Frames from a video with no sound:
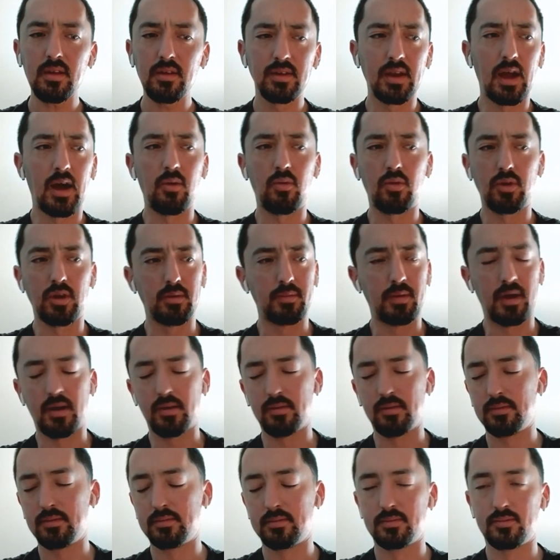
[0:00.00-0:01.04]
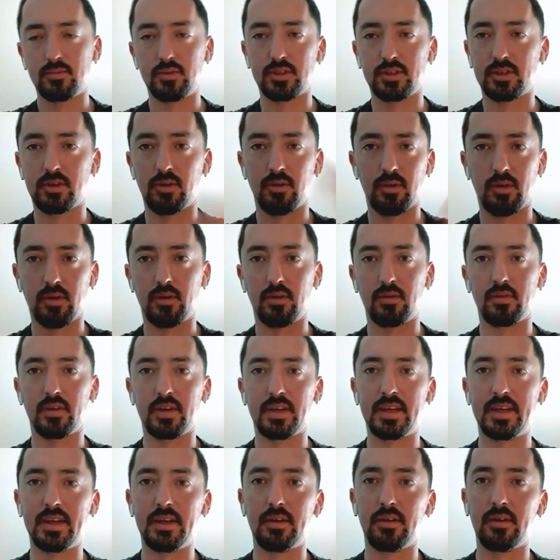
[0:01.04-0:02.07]
not worry about what's going on over
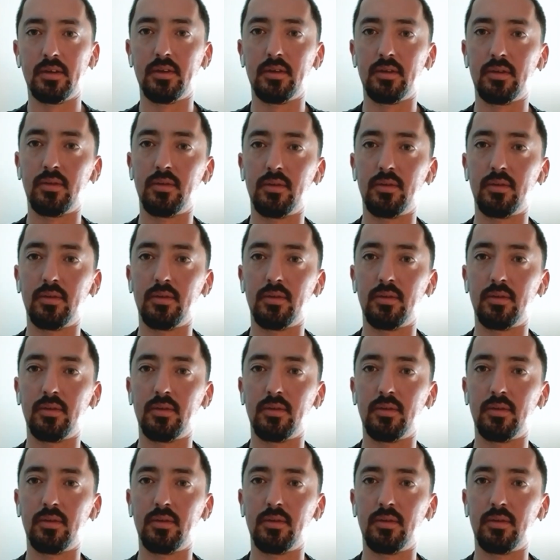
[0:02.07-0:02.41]
here